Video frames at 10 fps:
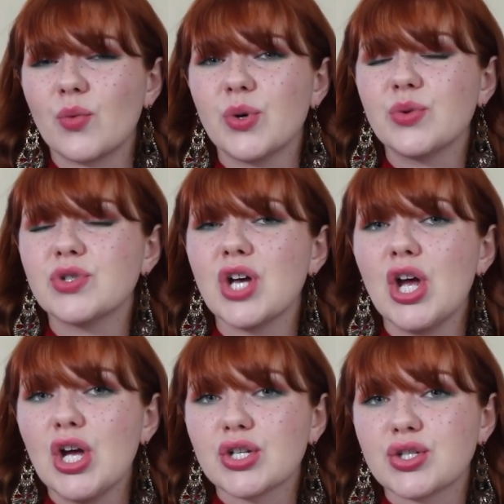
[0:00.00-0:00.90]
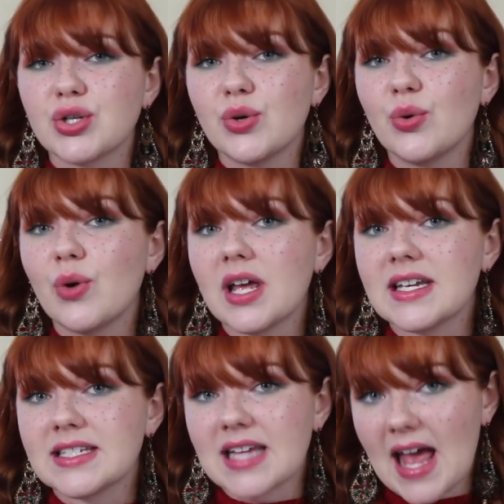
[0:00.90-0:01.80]
wound to
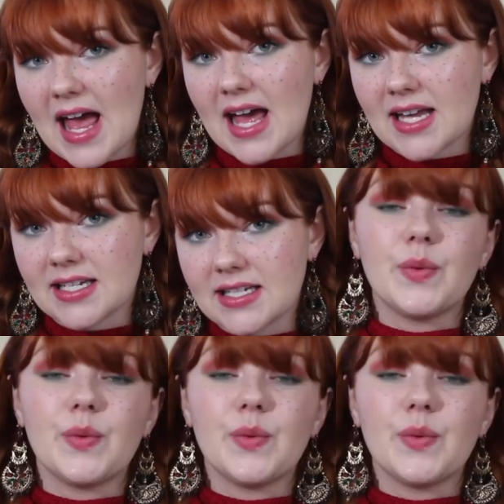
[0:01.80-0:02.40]
his head.